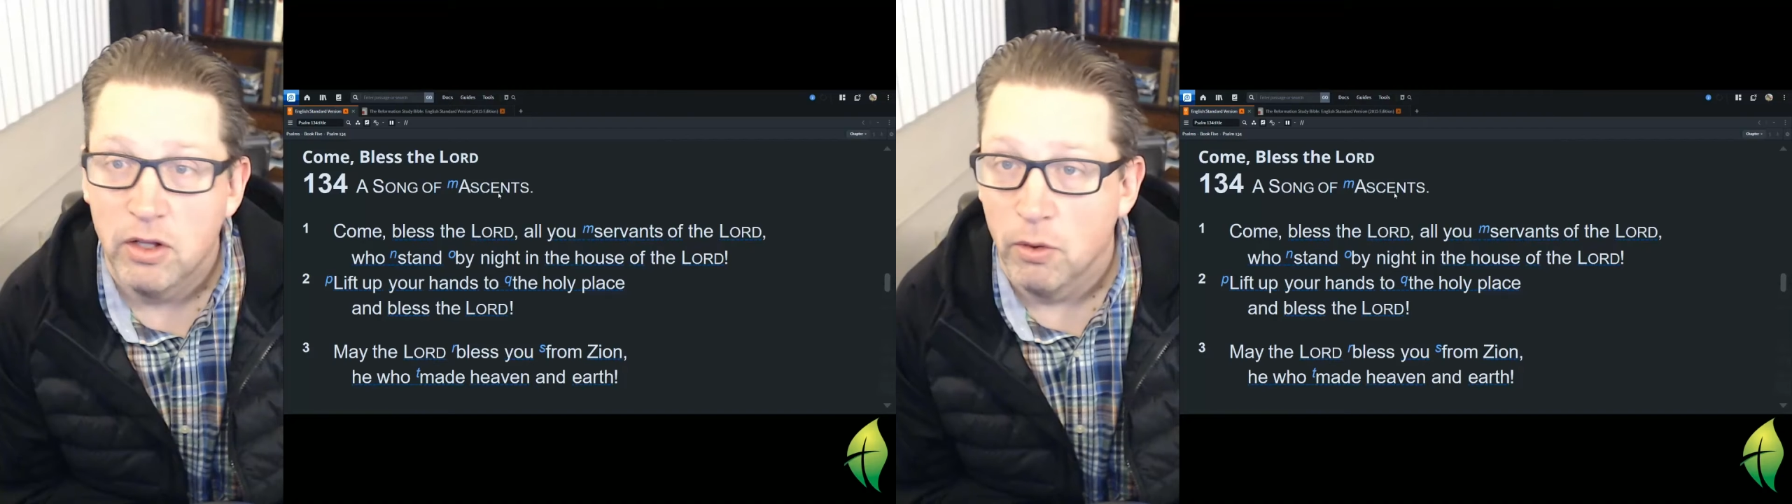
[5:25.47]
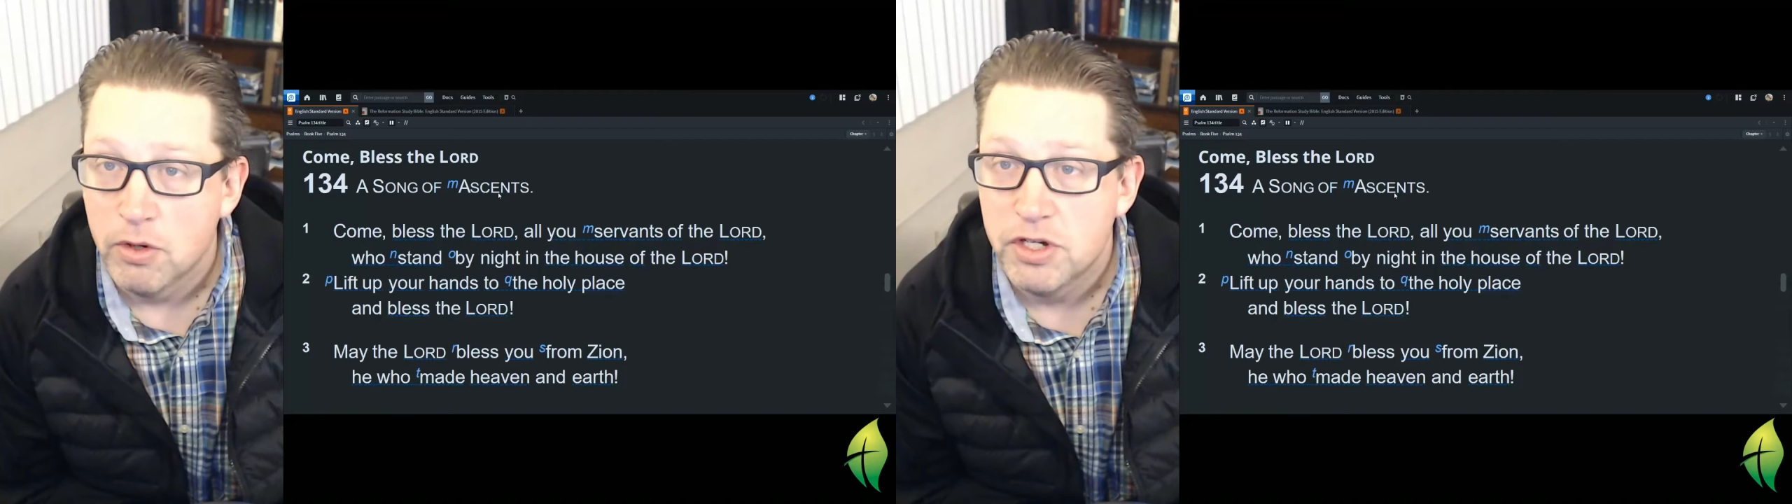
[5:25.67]

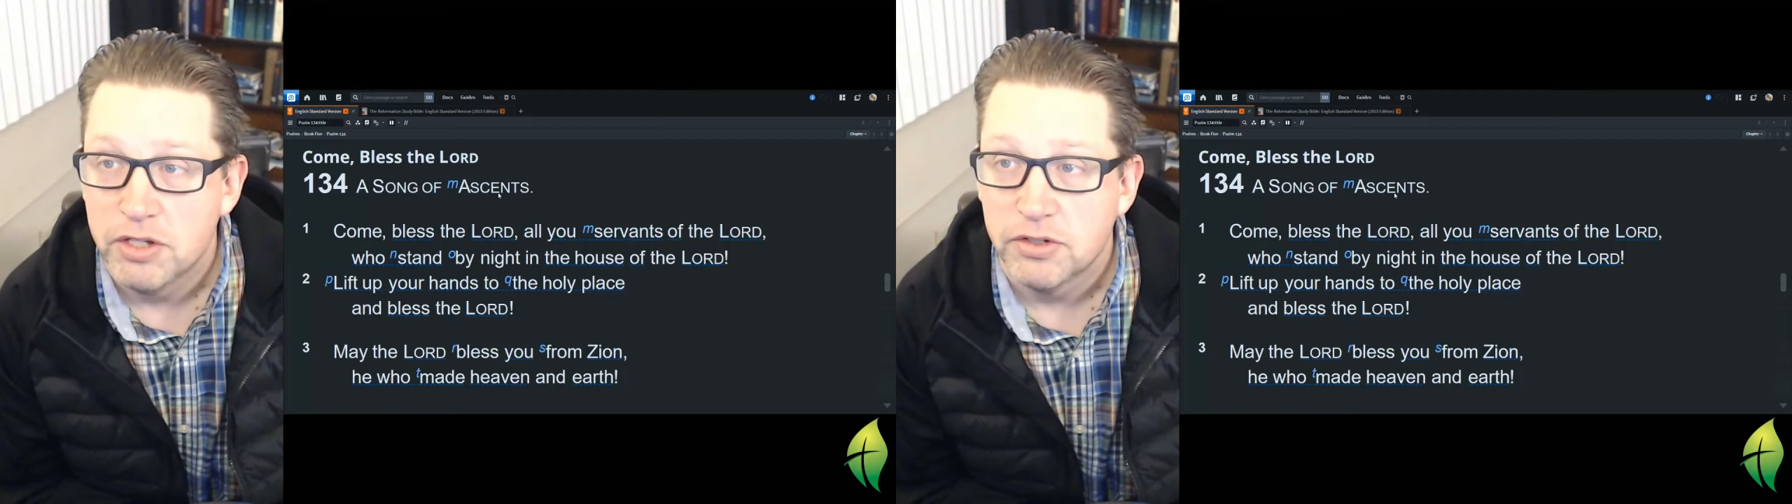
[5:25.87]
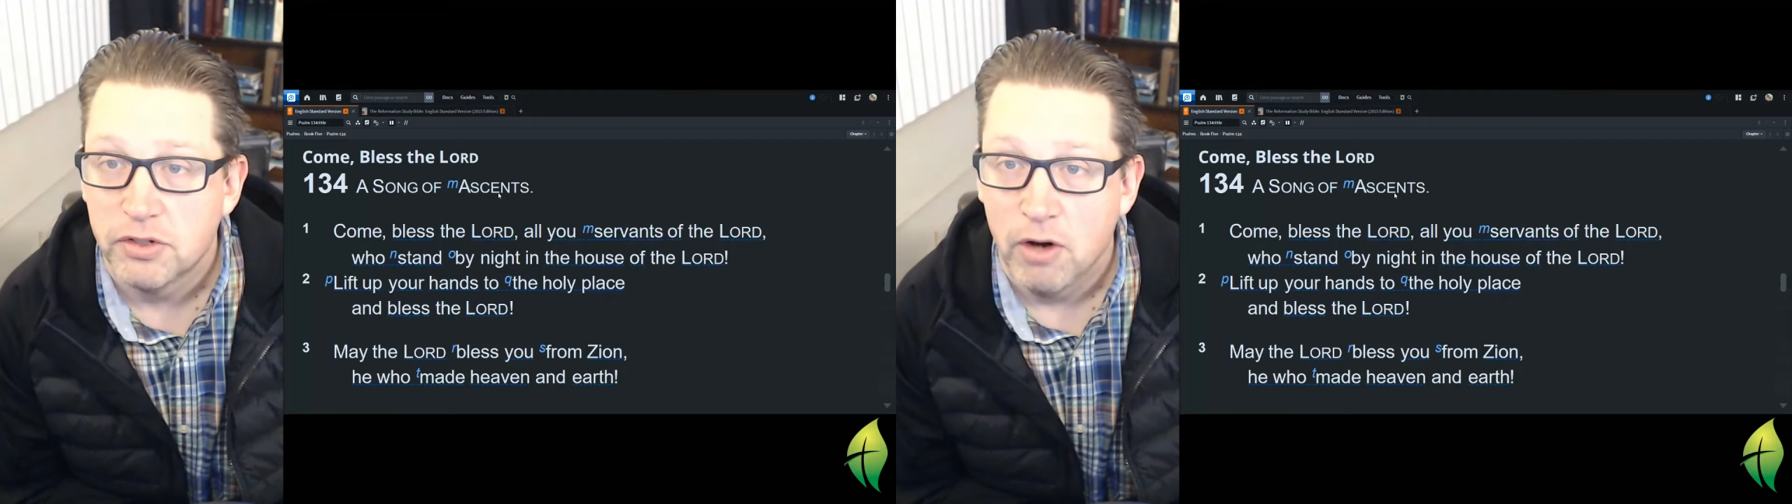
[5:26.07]
Lord
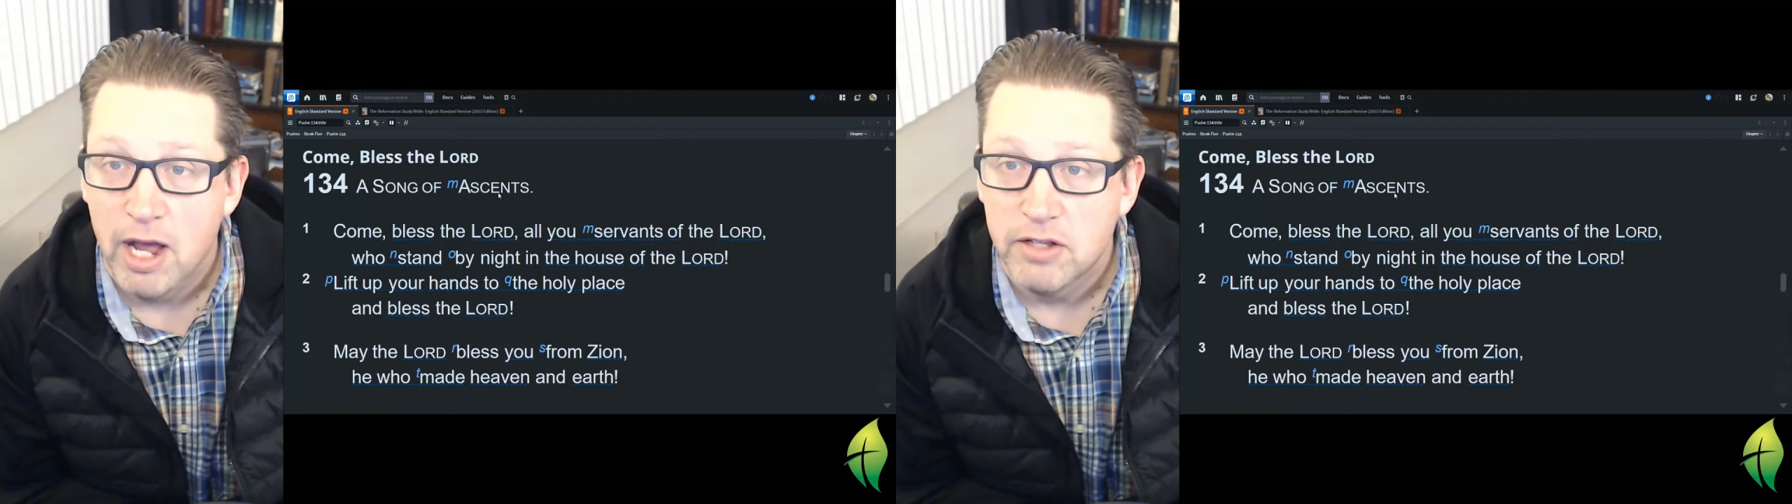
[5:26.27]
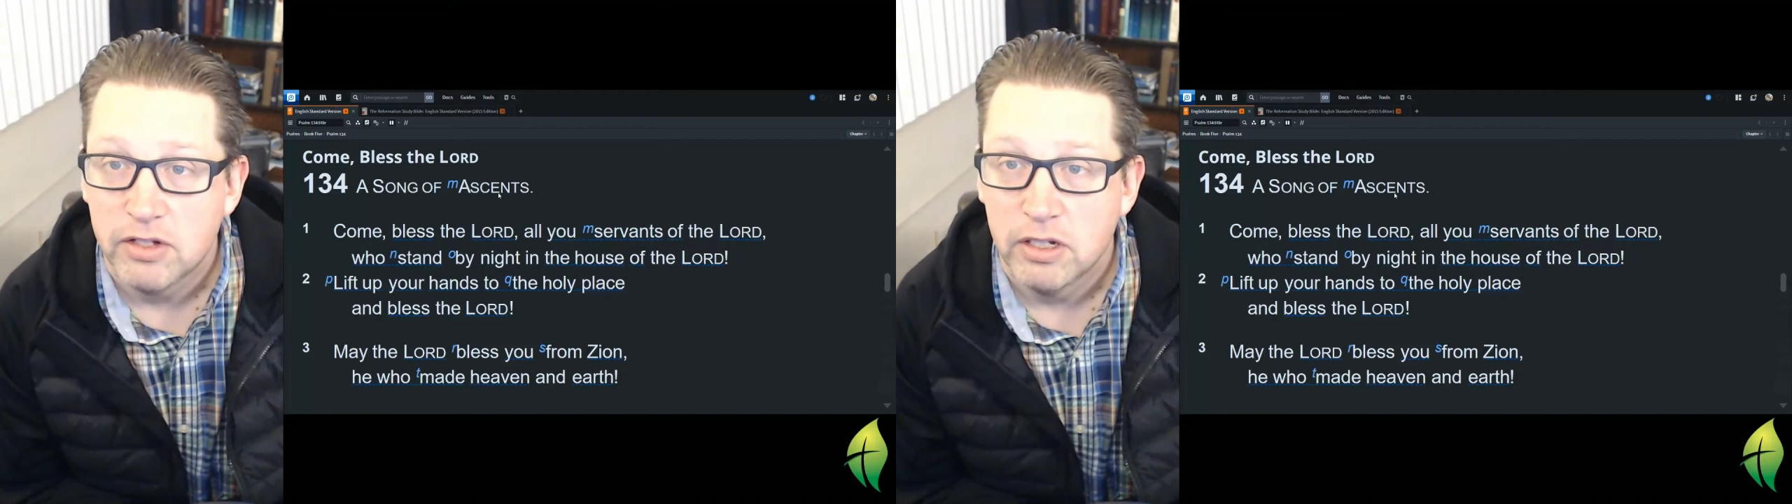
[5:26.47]
Jesus
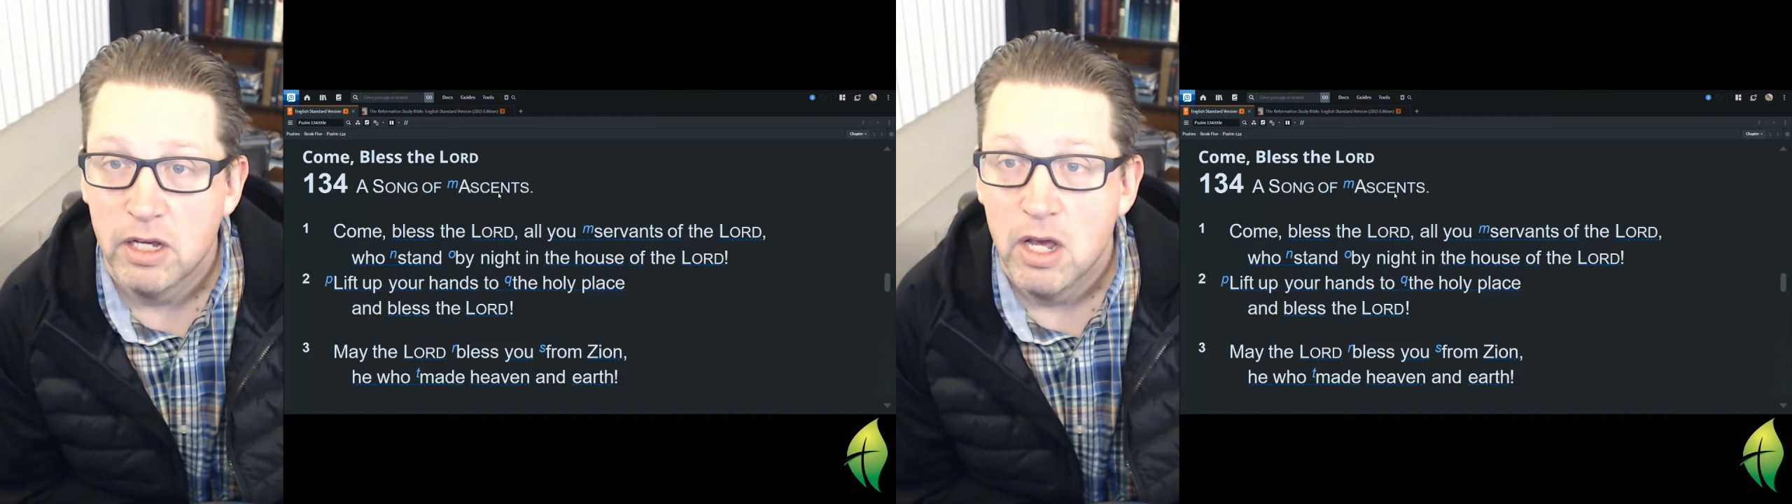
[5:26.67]
Christ.